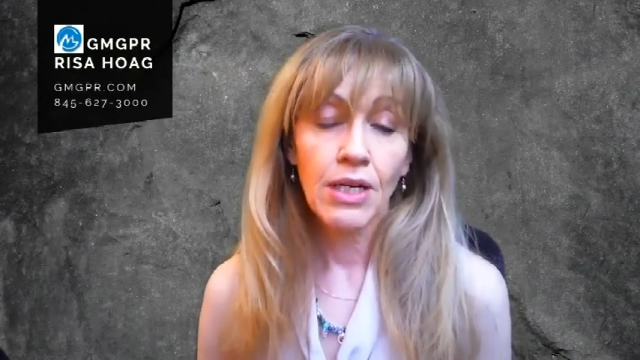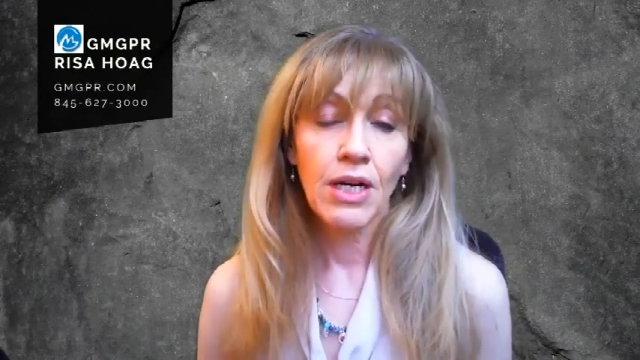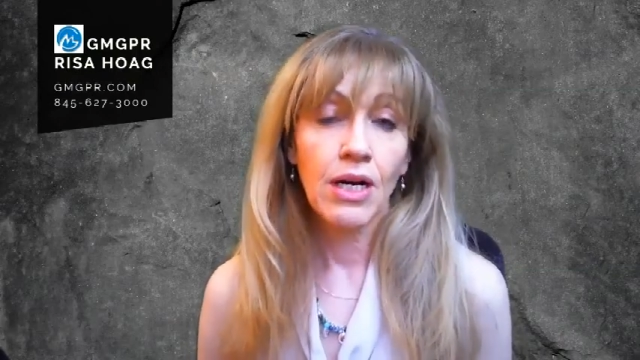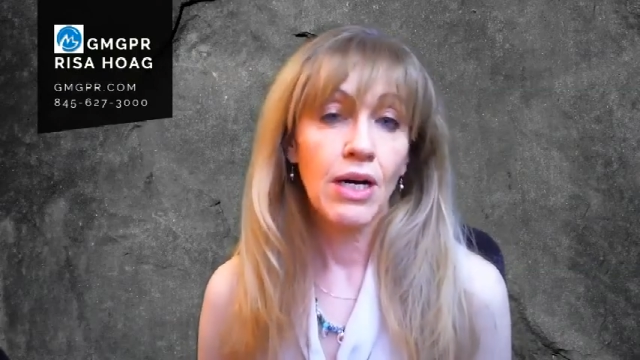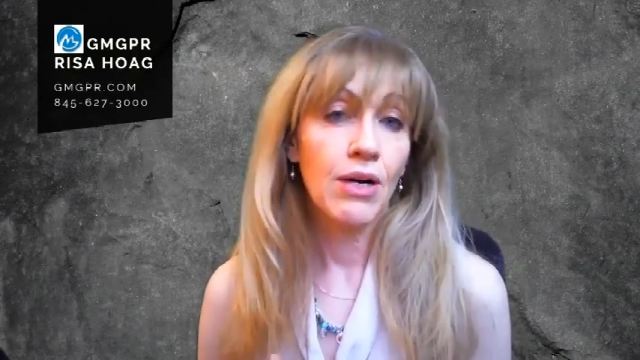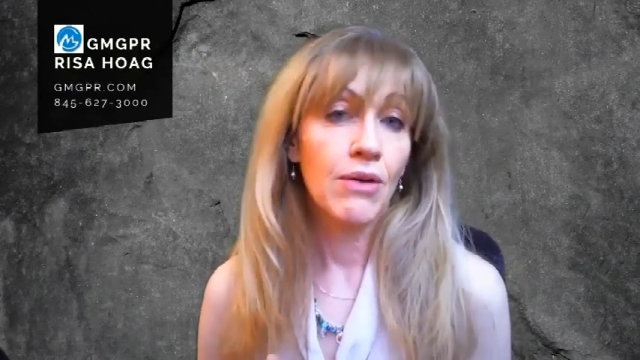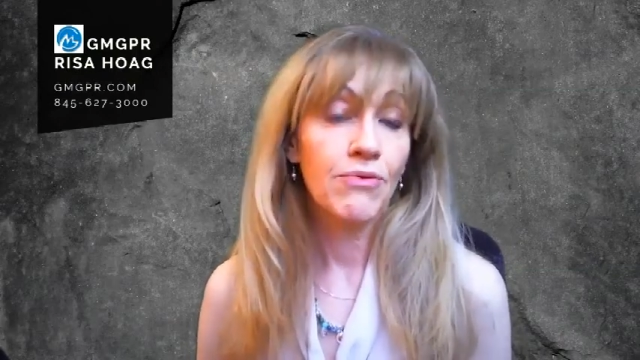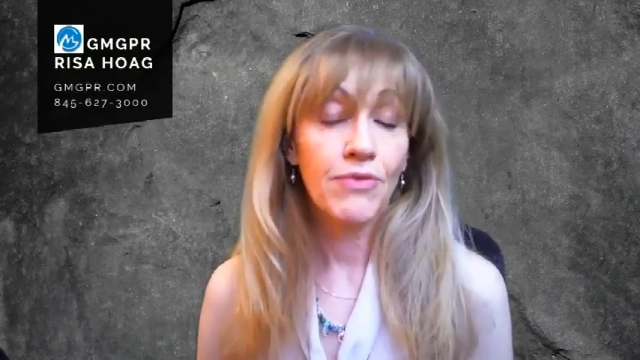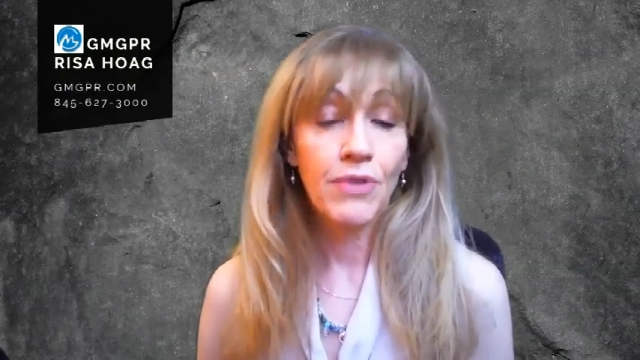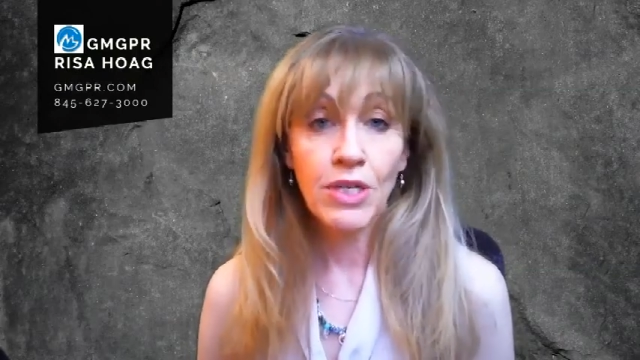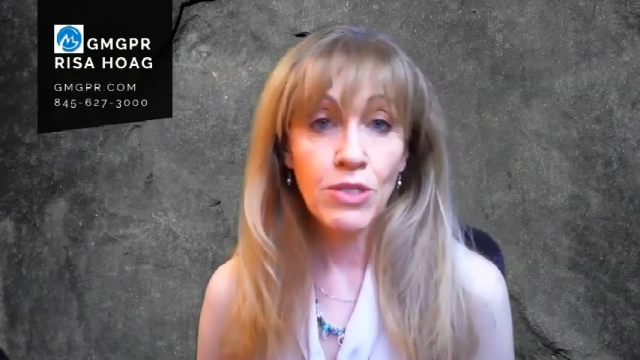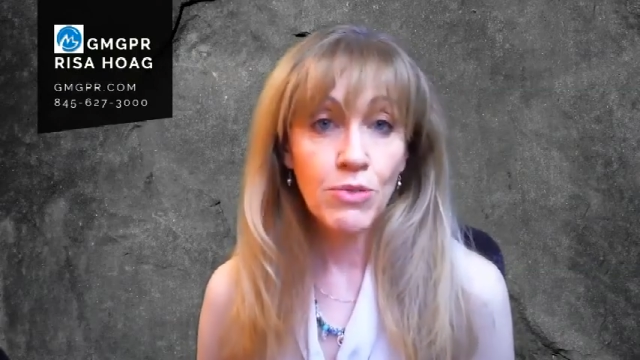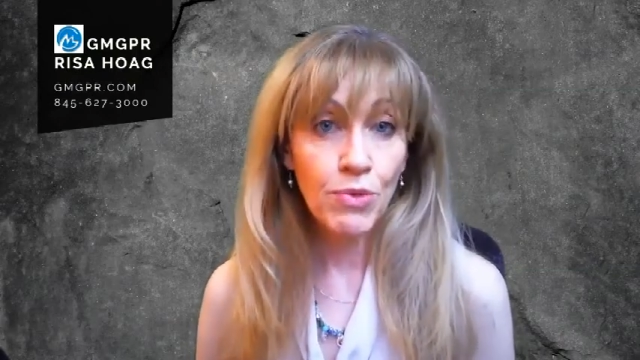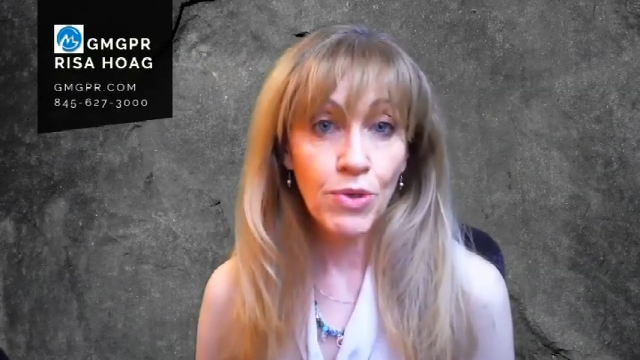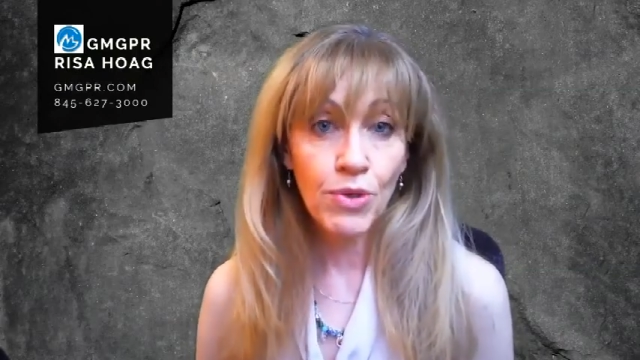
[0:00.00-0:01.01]
uh,
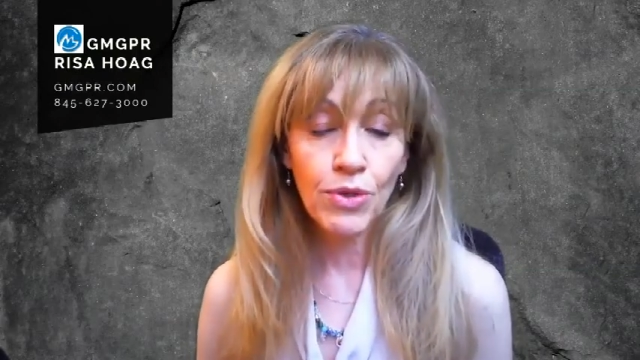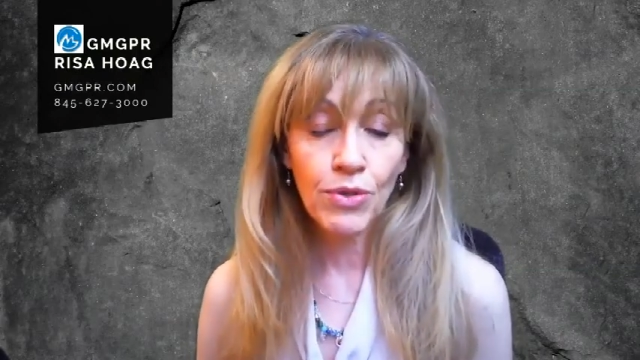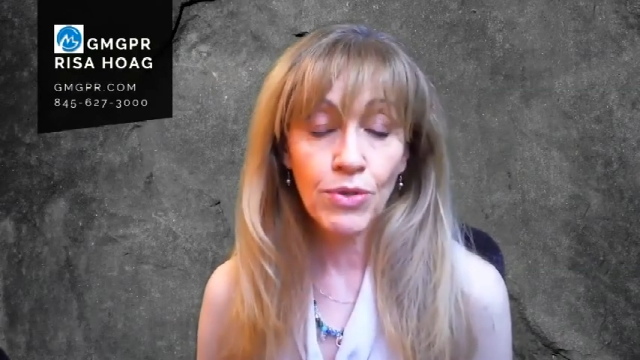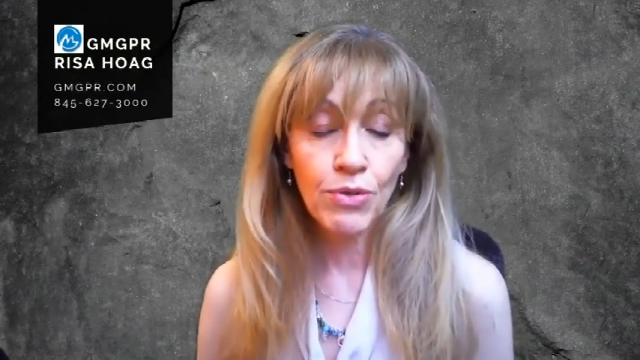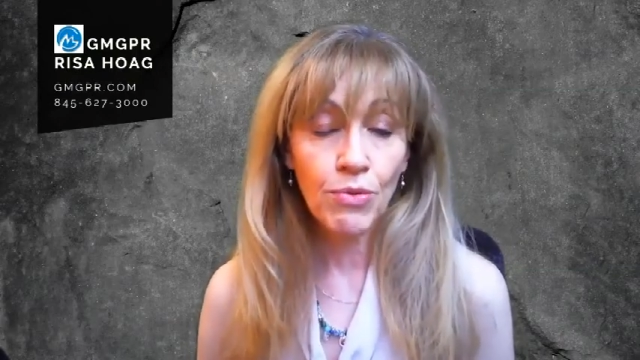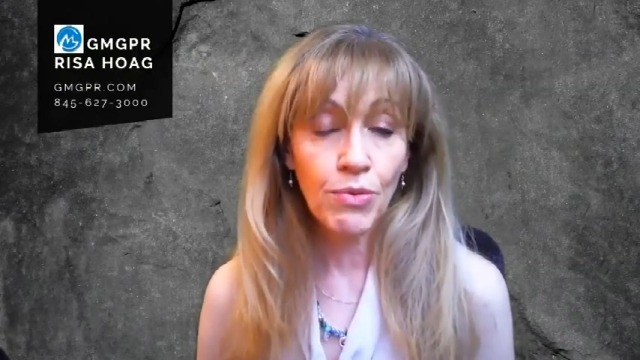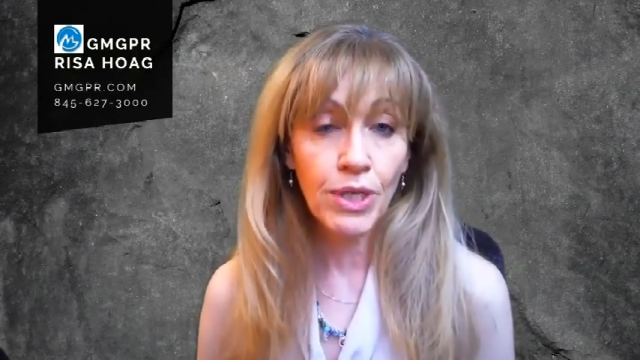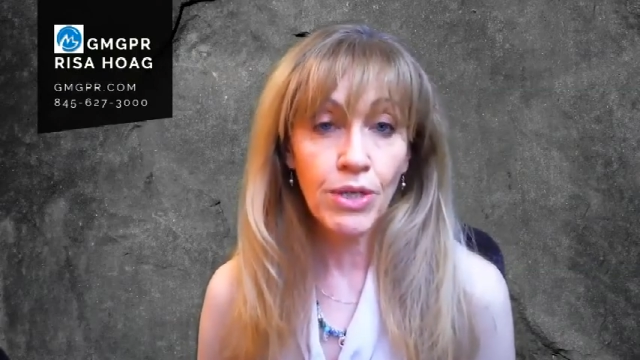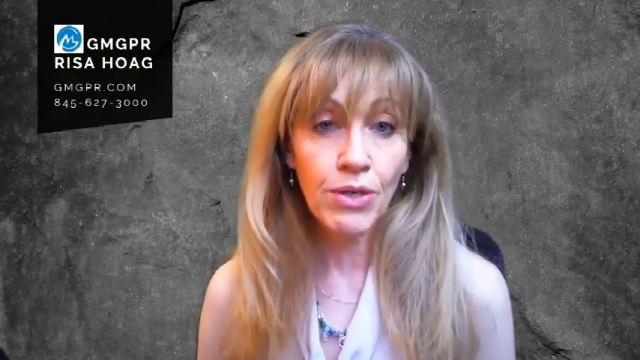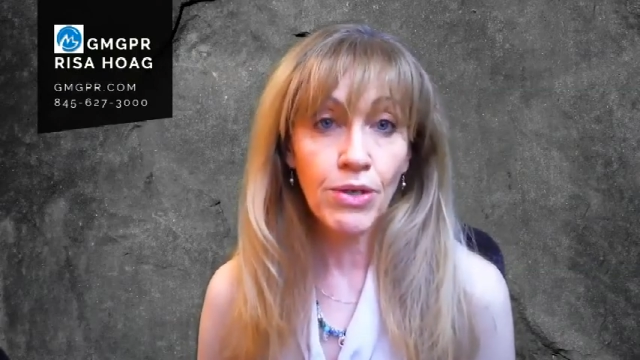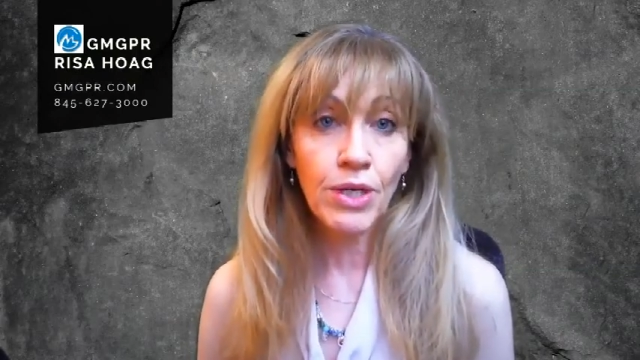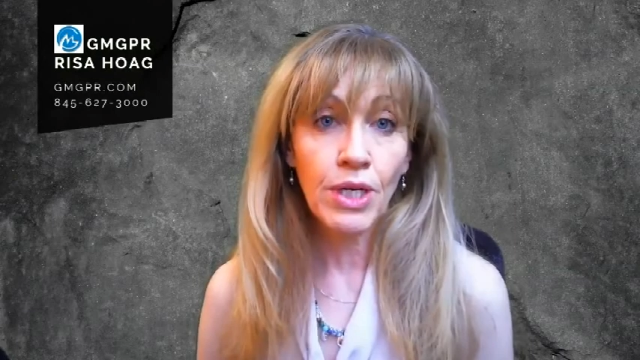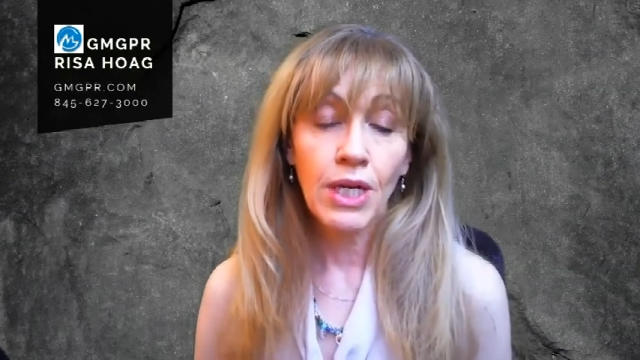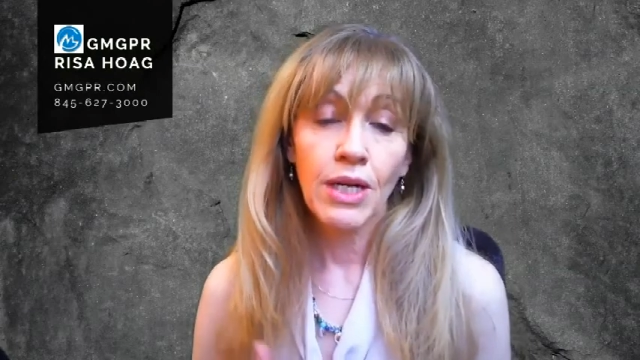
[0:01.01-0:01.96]
Facebook, Twitter